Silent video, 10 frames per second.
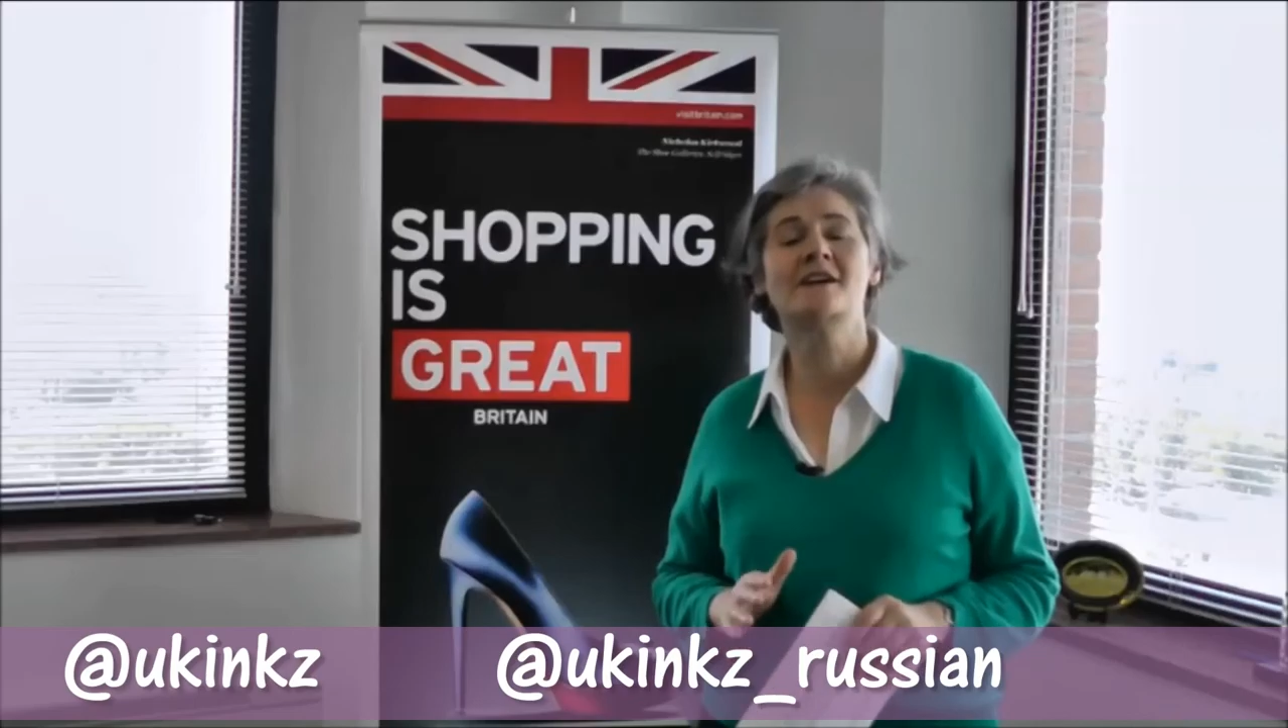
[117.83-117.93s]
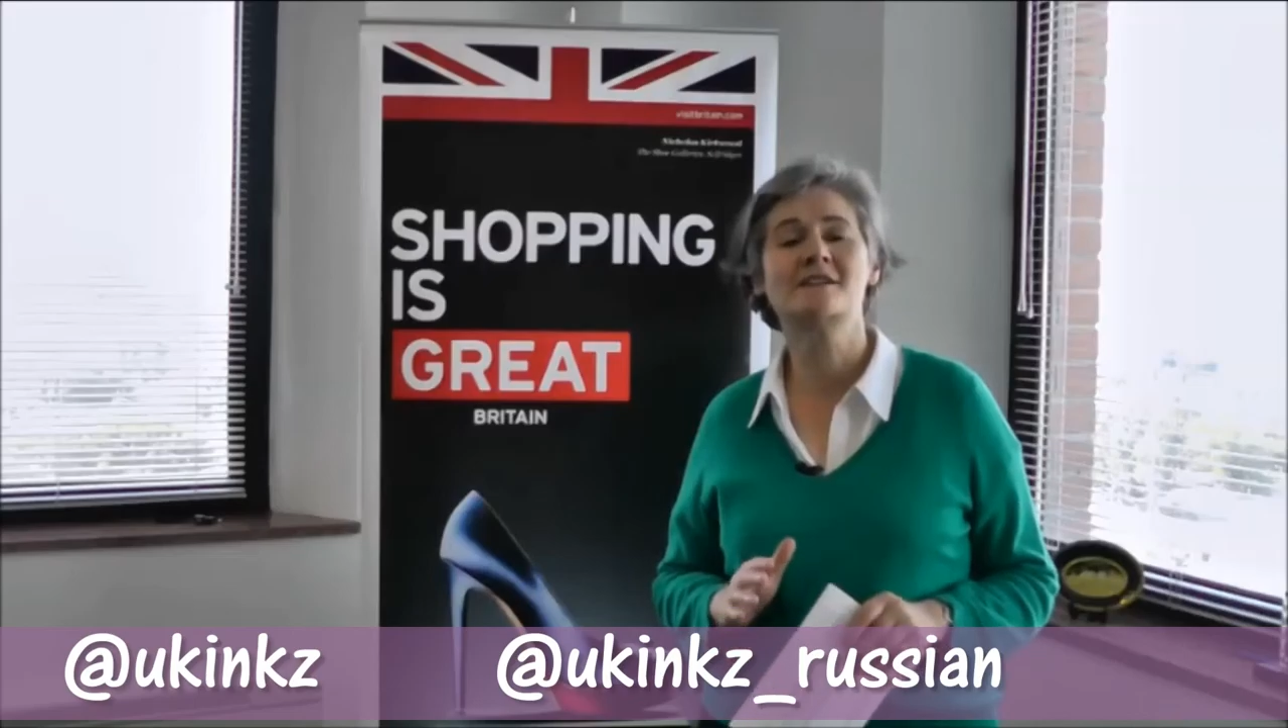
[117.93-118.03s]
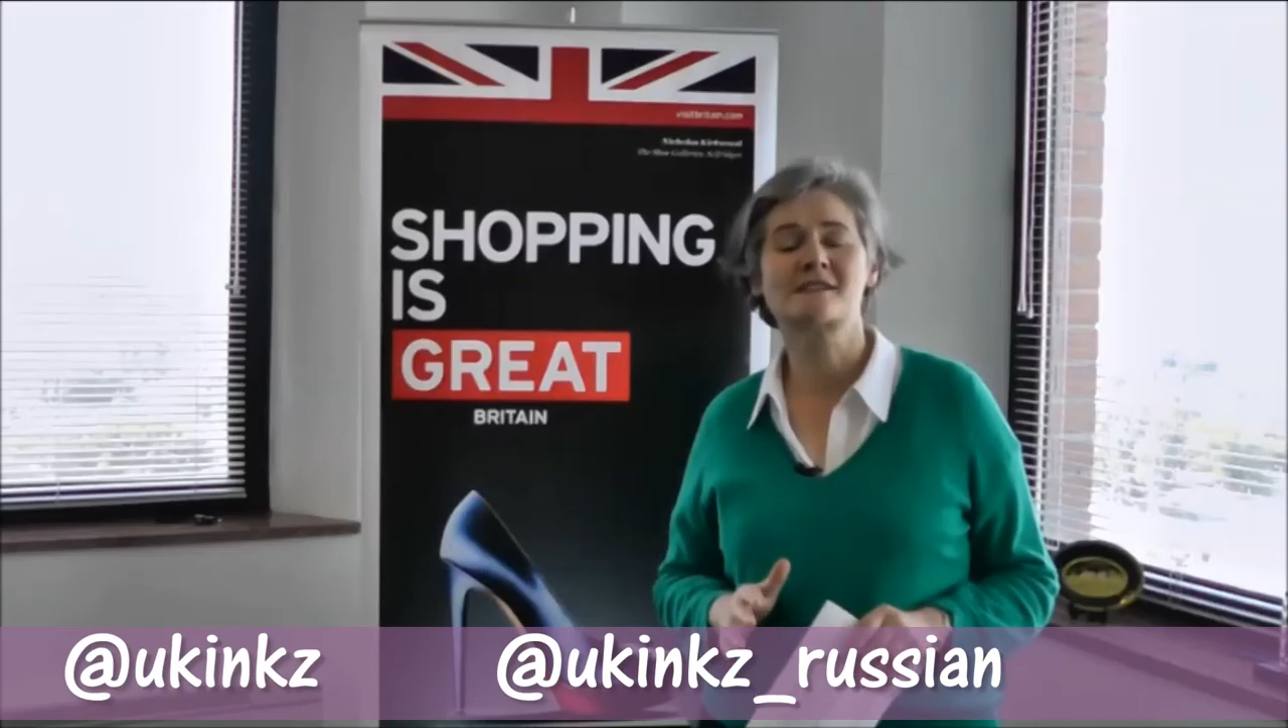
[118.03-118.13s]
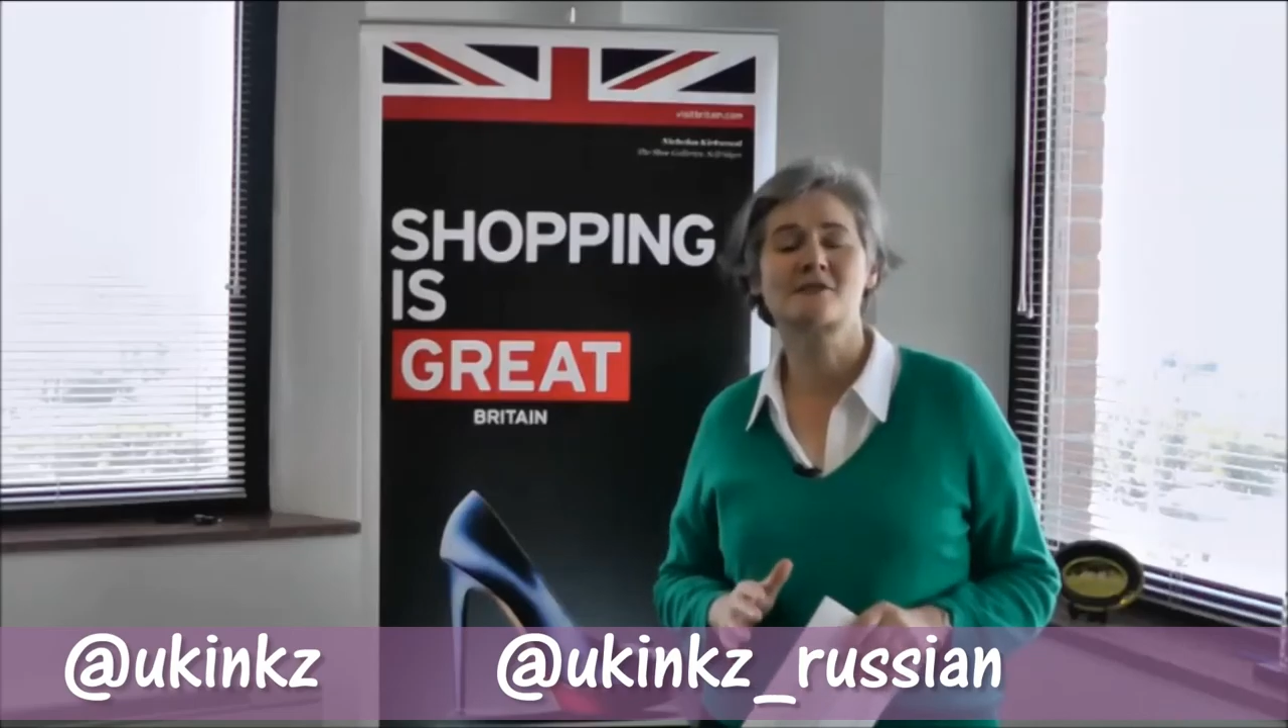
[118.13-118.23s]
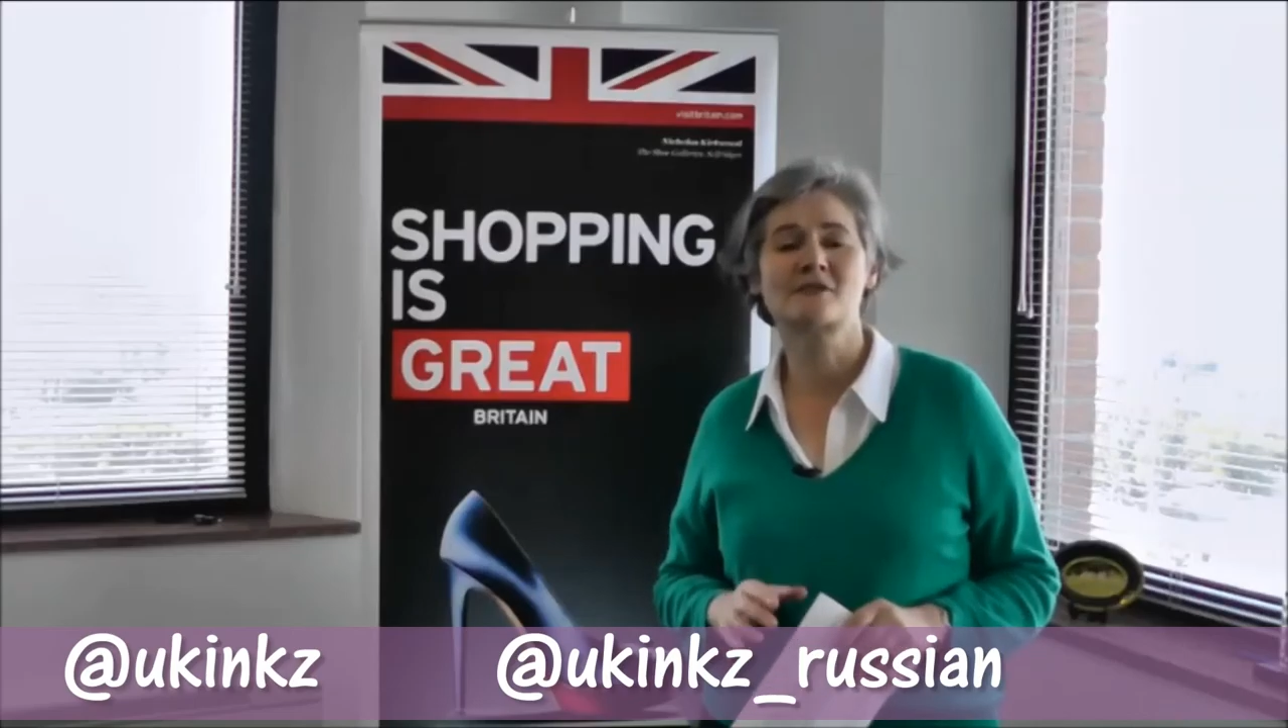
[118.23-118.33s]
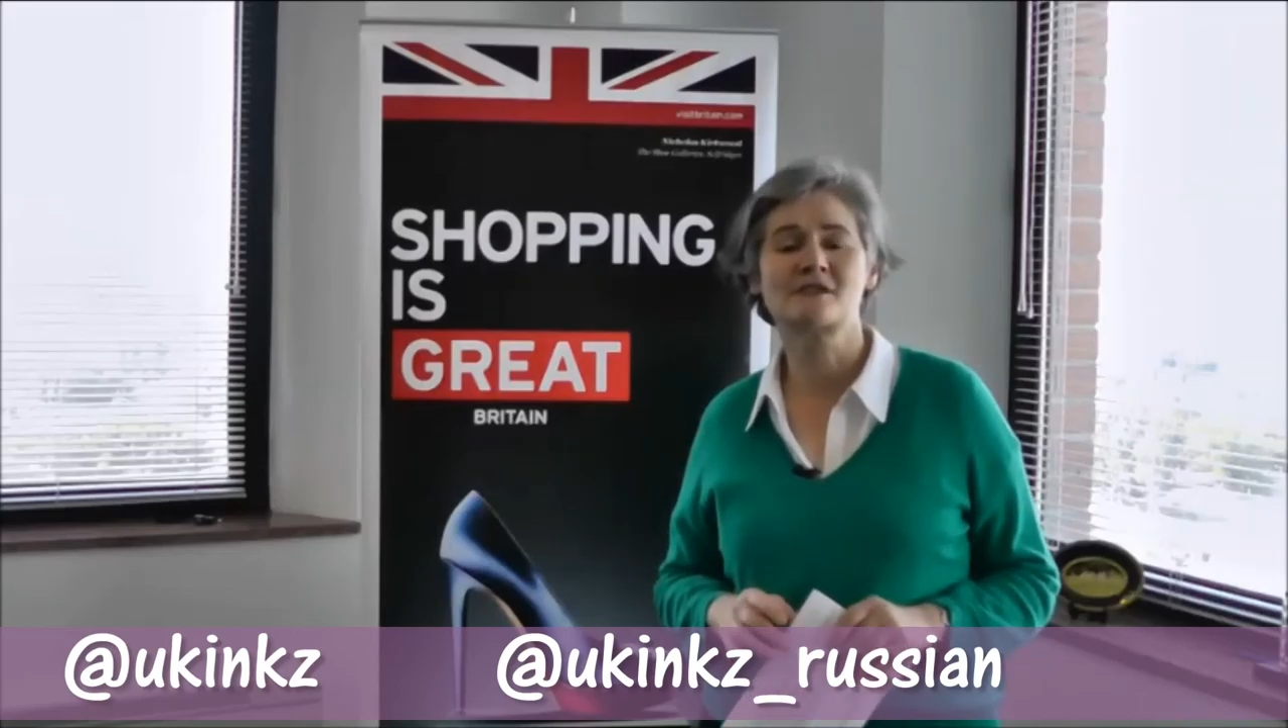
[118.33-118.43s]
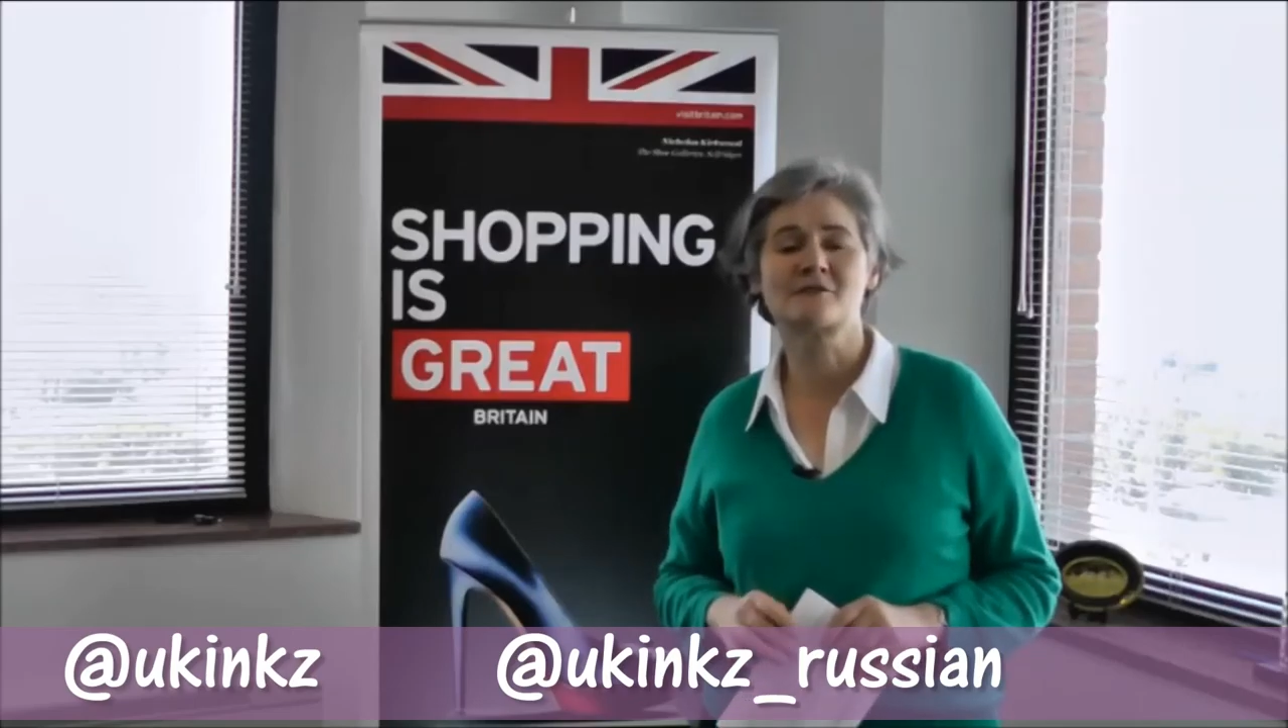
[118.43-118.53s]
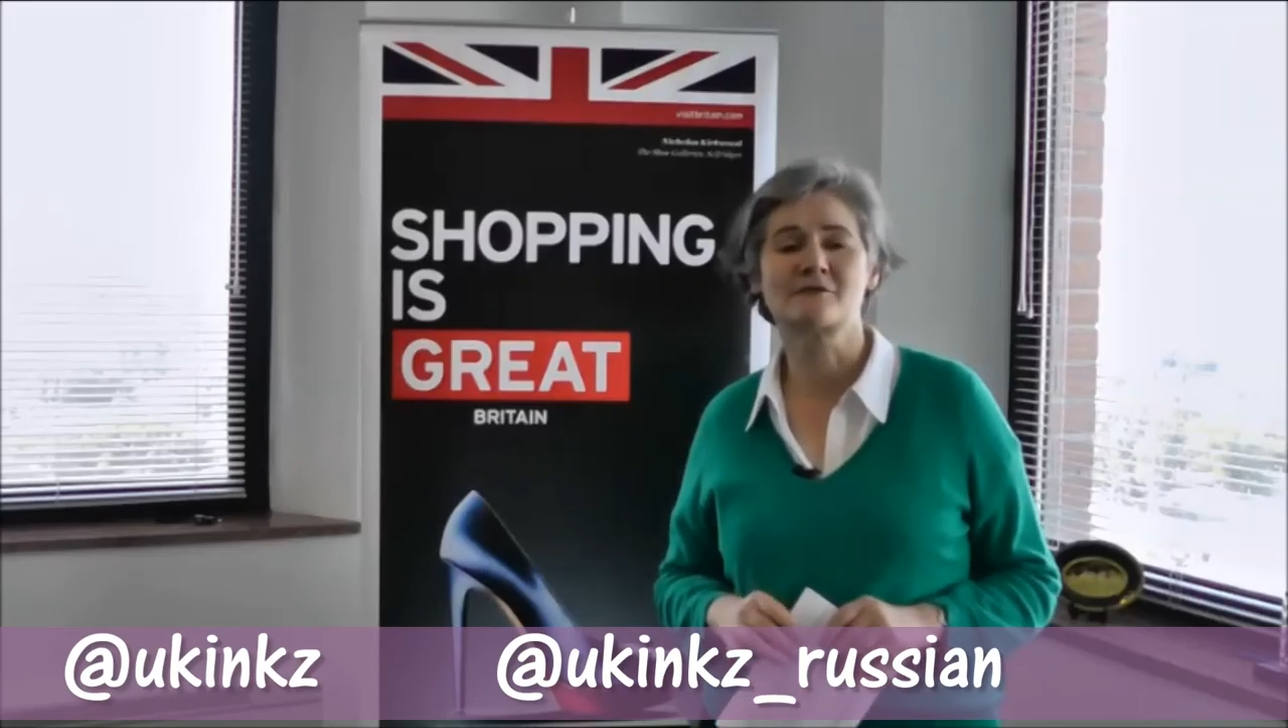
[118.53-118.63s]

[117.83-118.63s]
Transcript: a series of